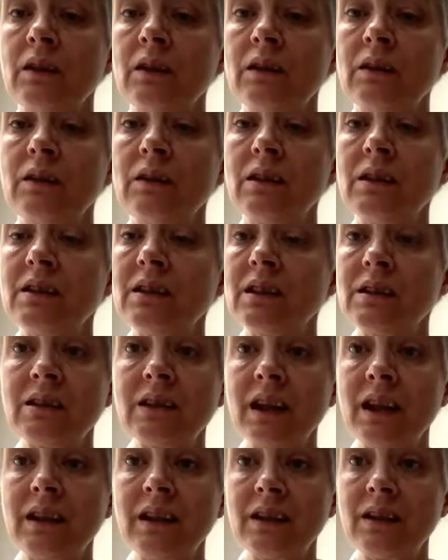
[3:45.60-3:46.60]
This isn't
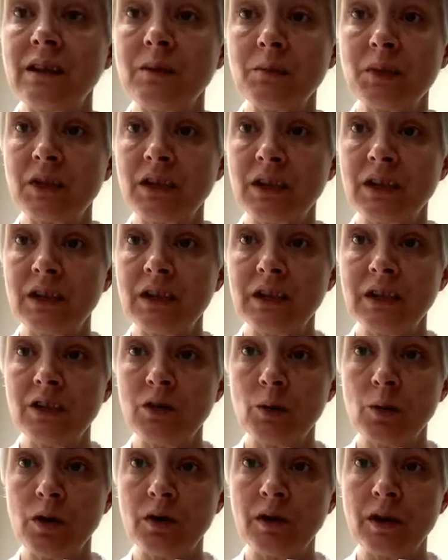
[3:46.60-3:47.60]
anything particularly to
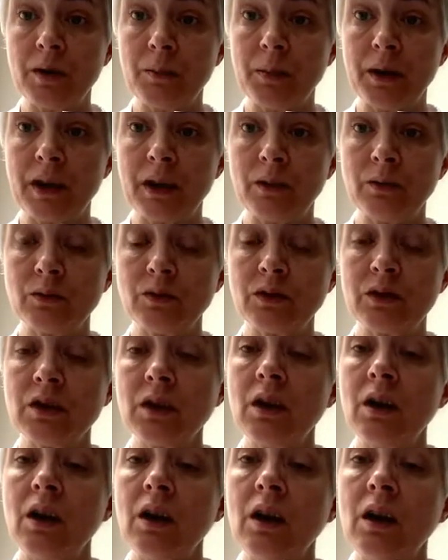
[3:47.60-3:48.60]
worry about.
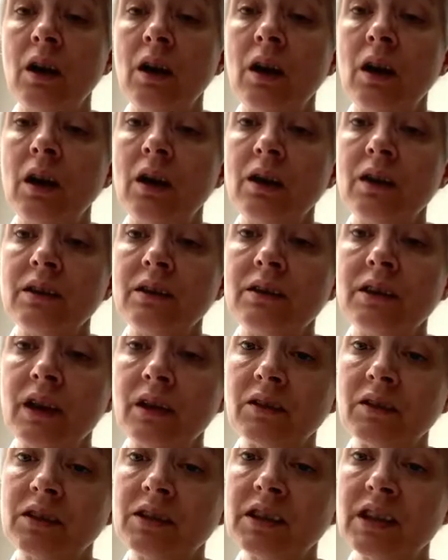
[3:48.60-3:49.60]
There
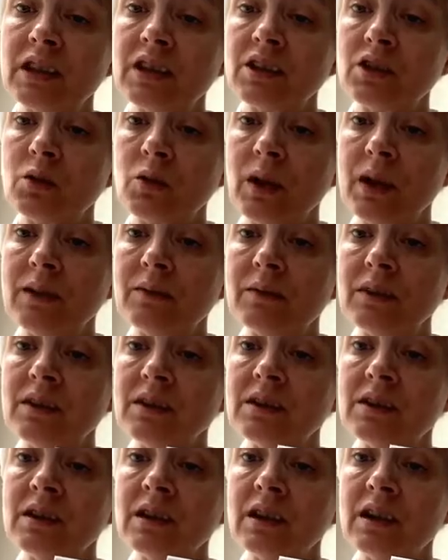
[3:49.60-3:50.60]
are 6
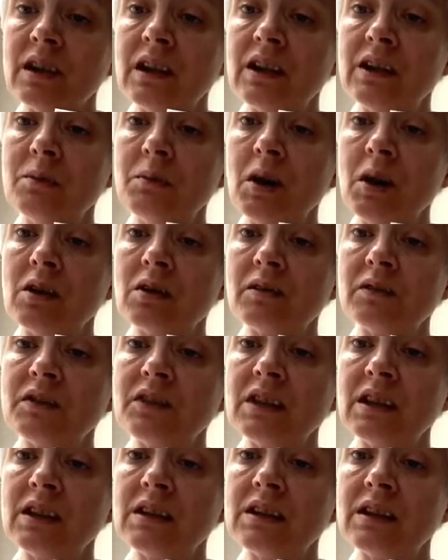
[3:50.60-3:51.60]
quavers in a bar of
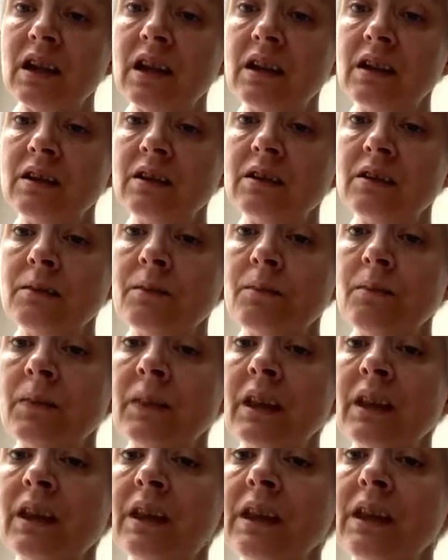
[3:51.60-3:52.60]
6/8.
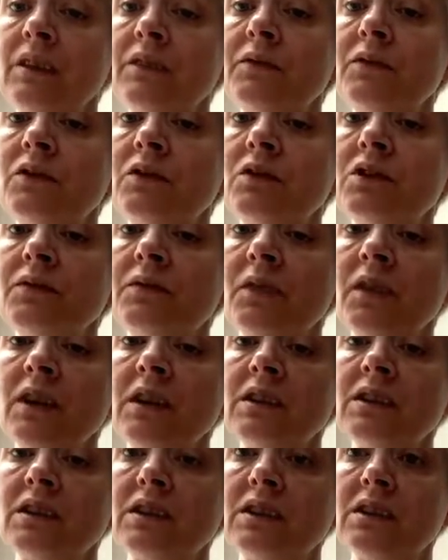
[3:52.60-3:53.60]
If you
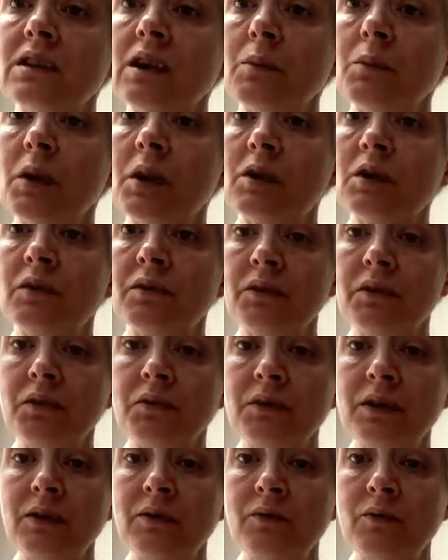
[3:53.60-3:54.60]
divided a bar of
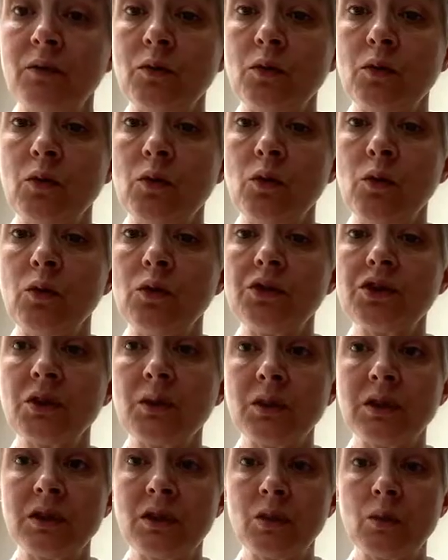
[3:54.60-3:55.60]
3/4 also
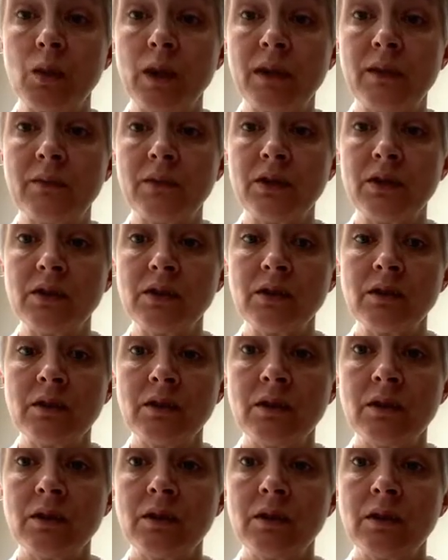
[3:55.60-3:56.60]
into quavers,
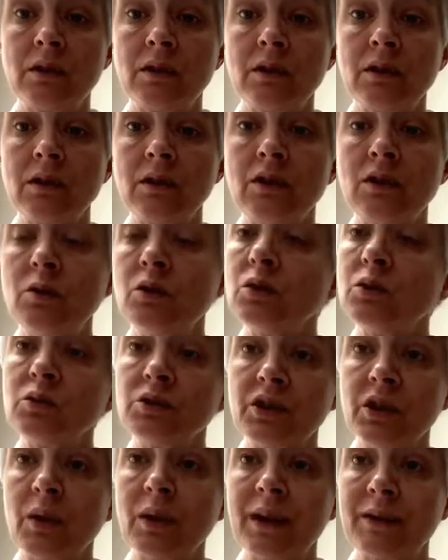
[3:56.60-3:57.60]
you'd
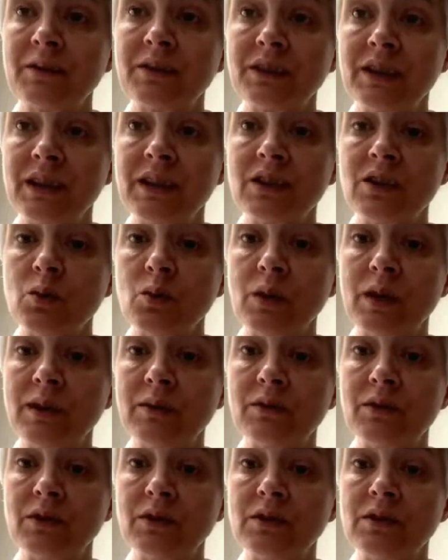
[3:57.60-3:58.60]
also have 6
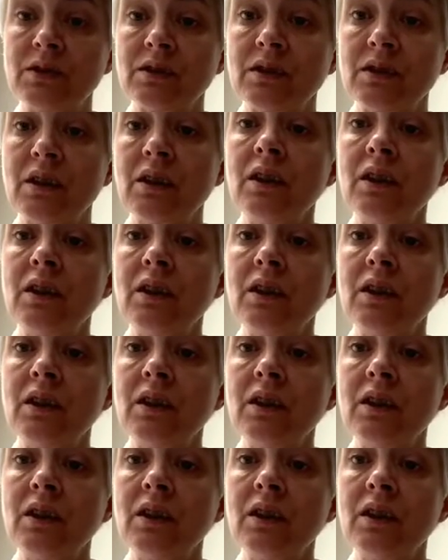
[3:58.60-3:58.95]
quavers.